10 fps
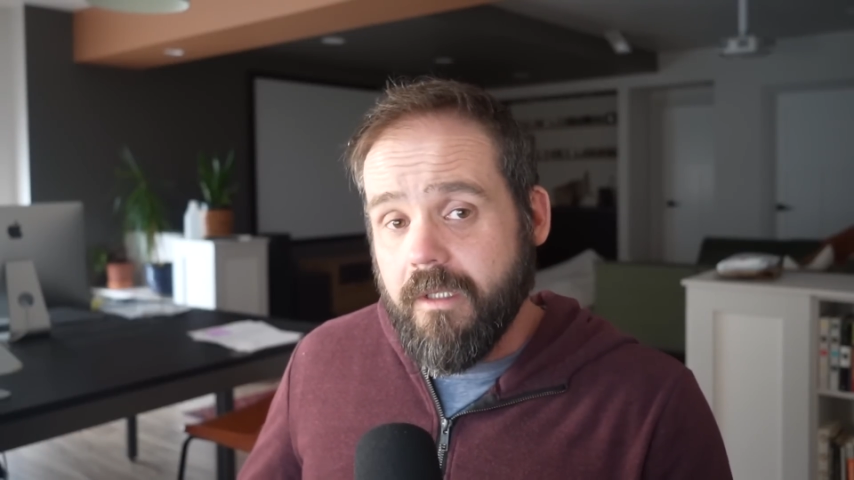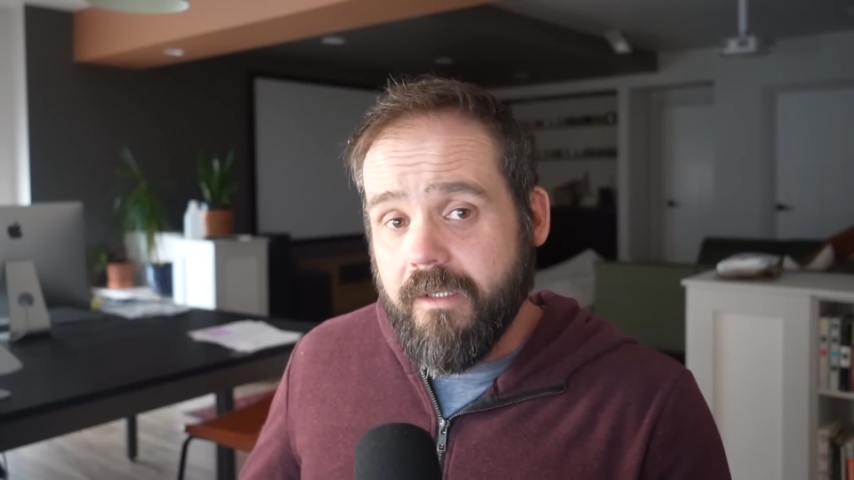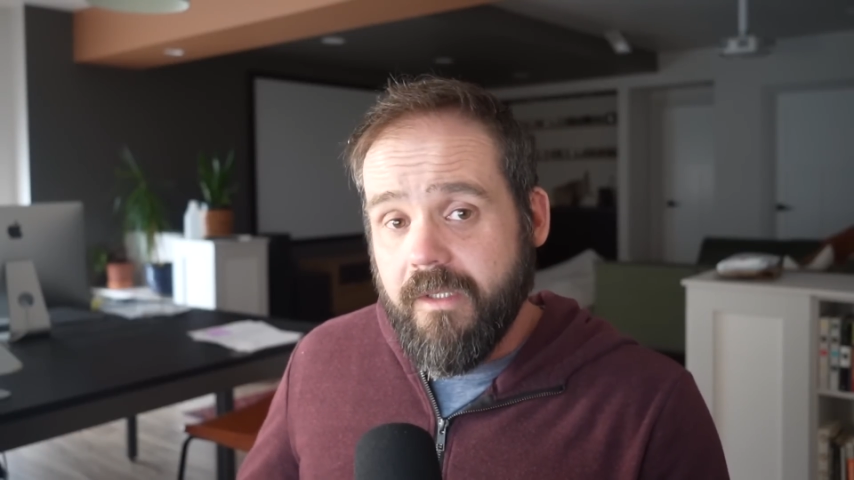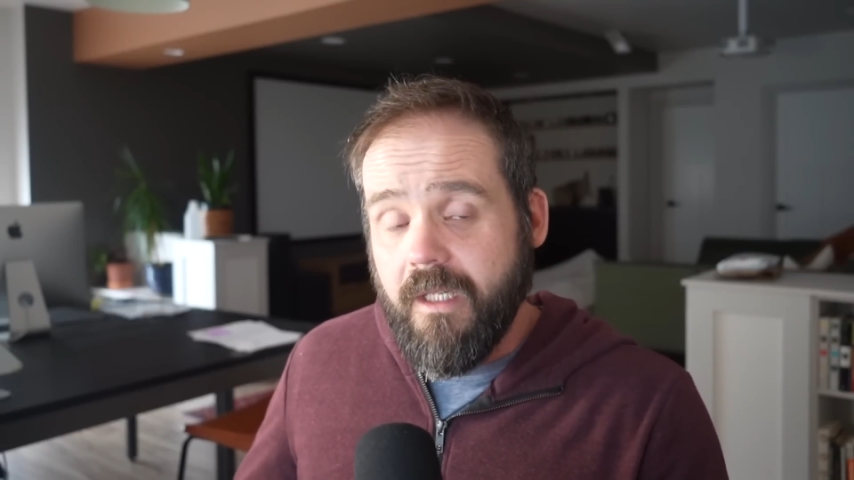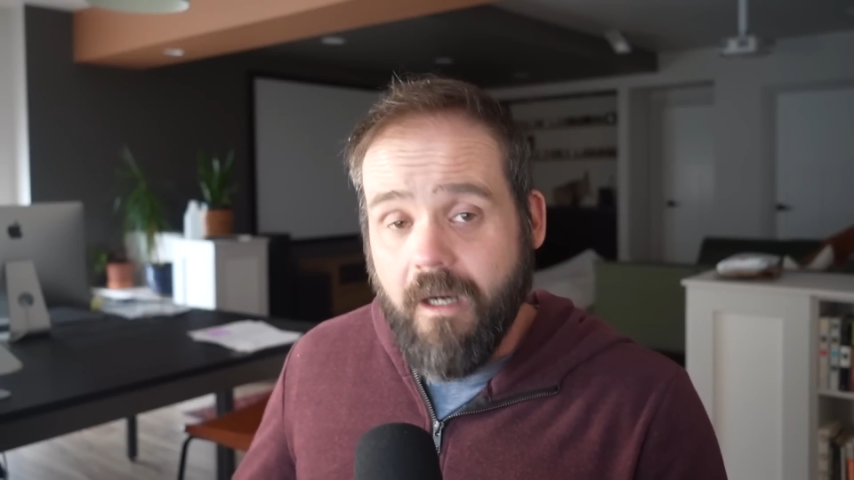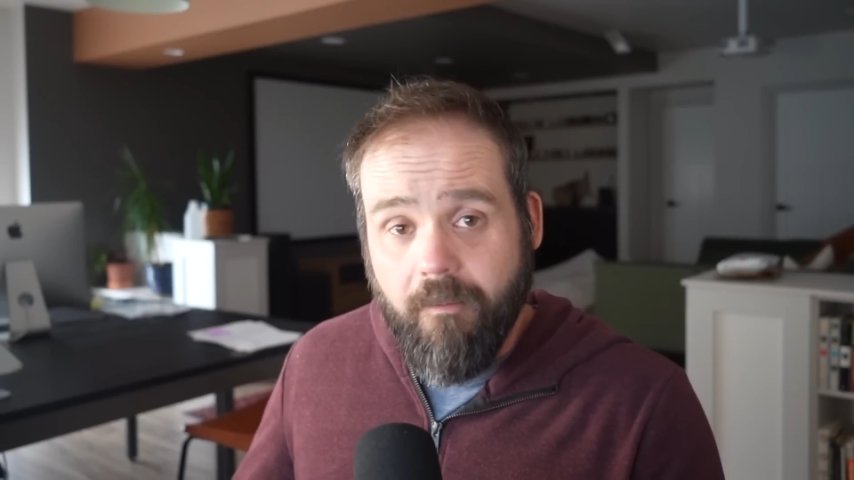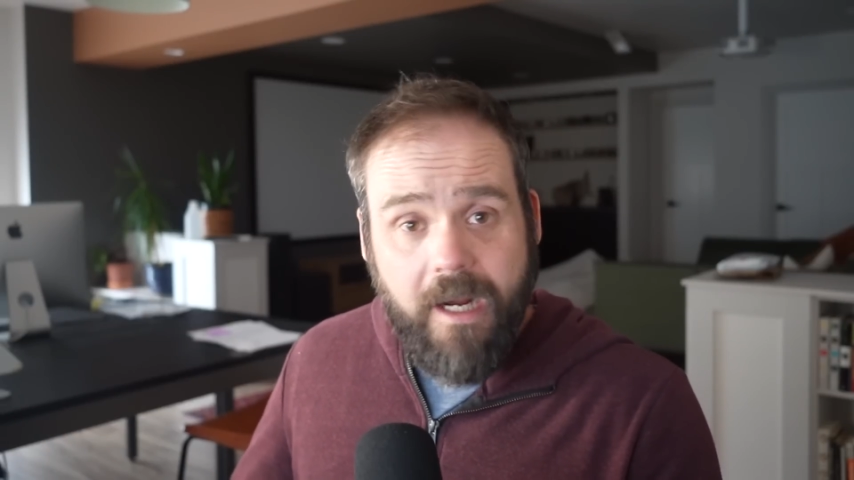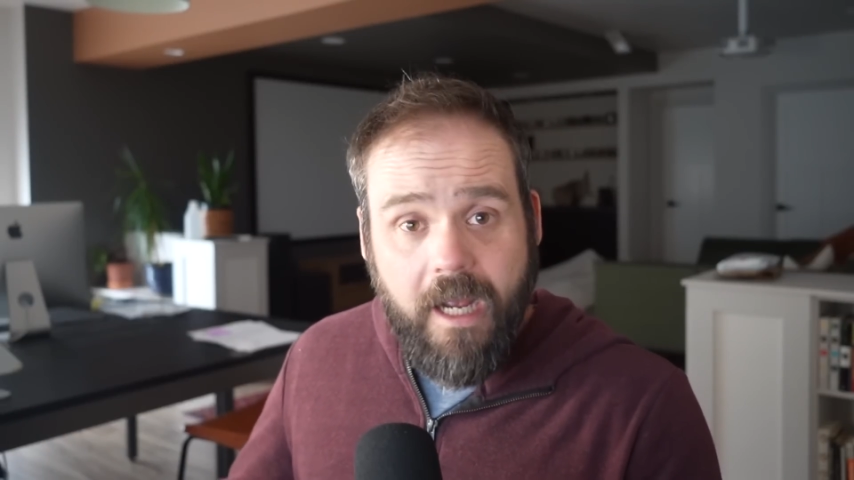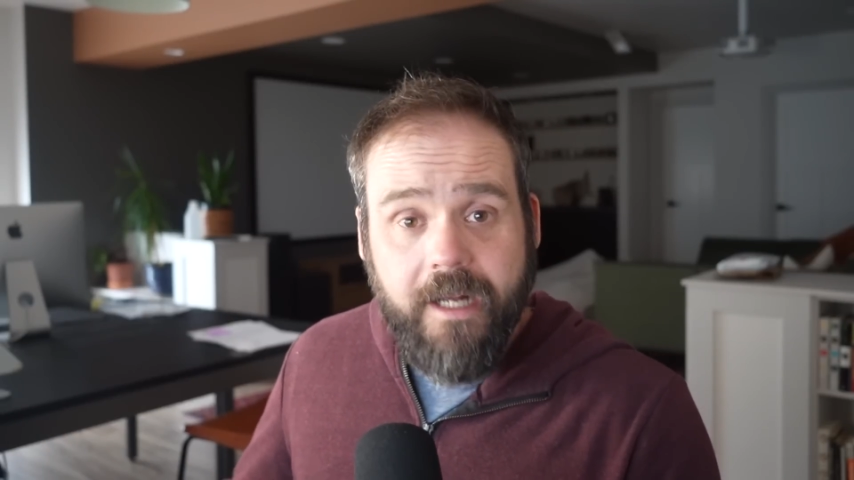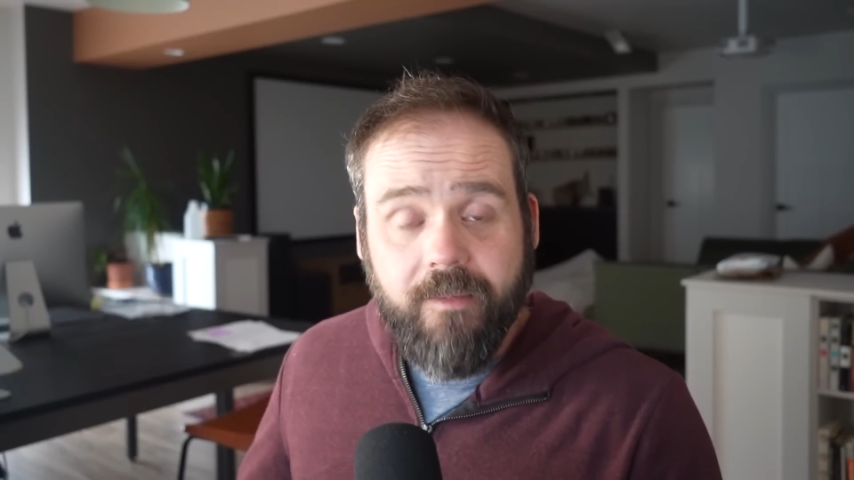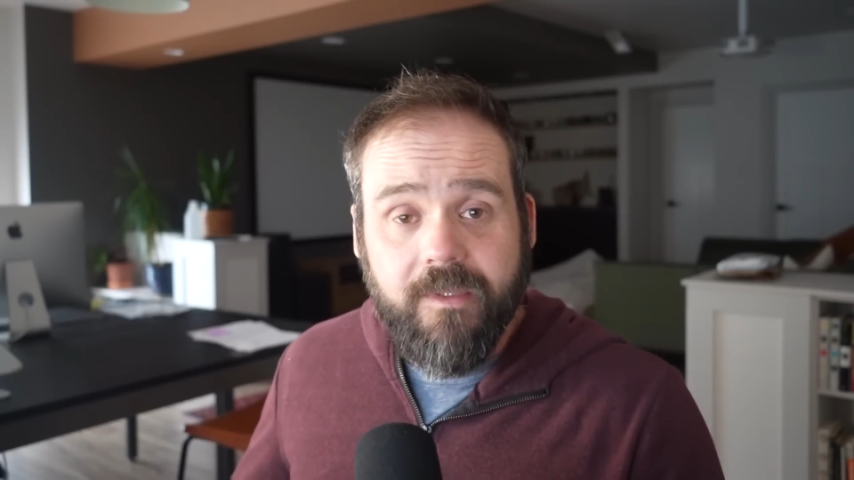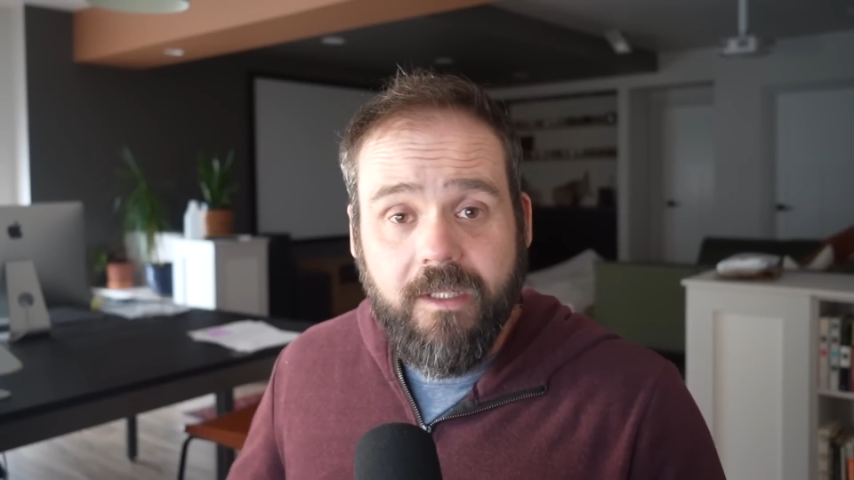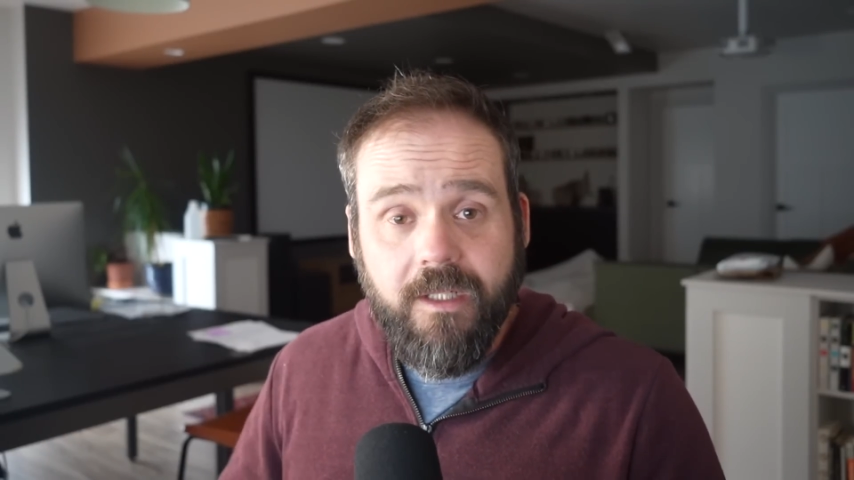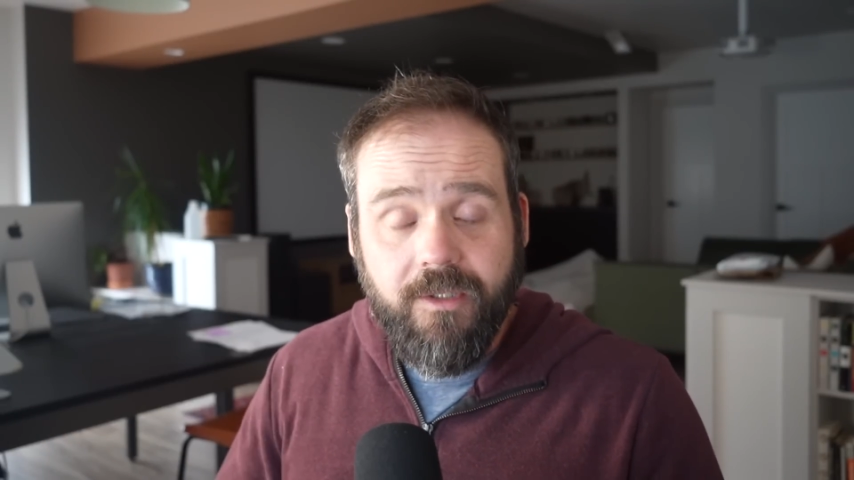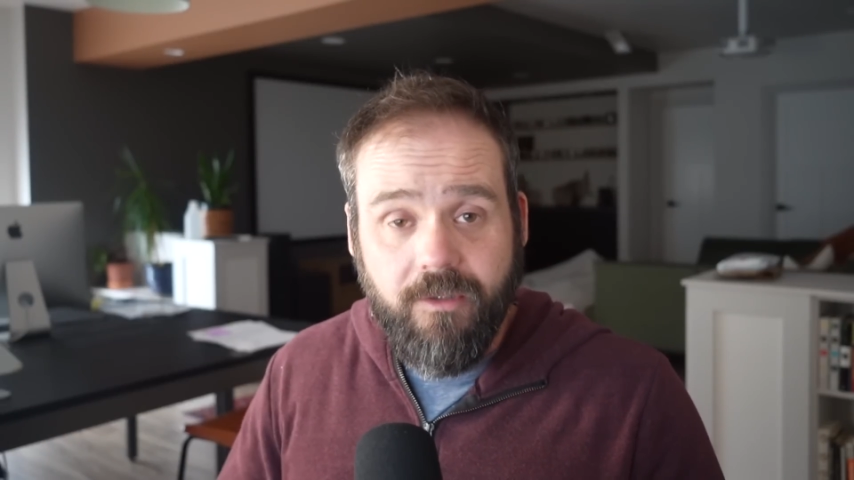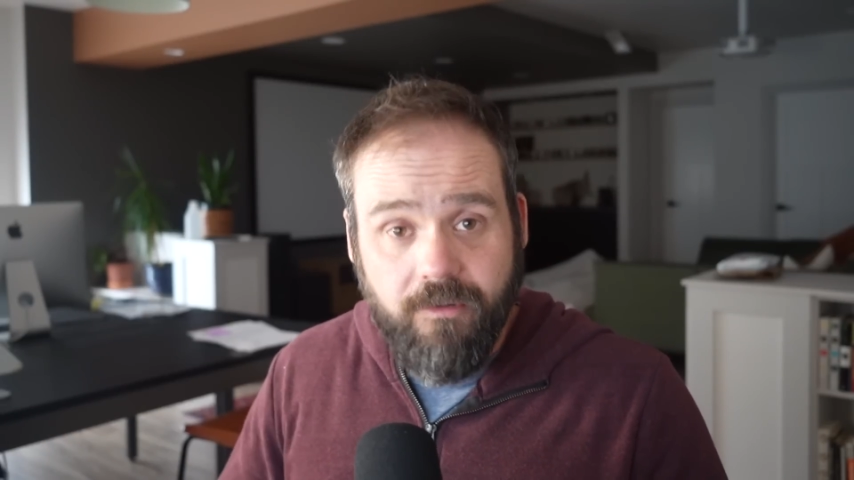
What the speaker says: and see, are my items the issue?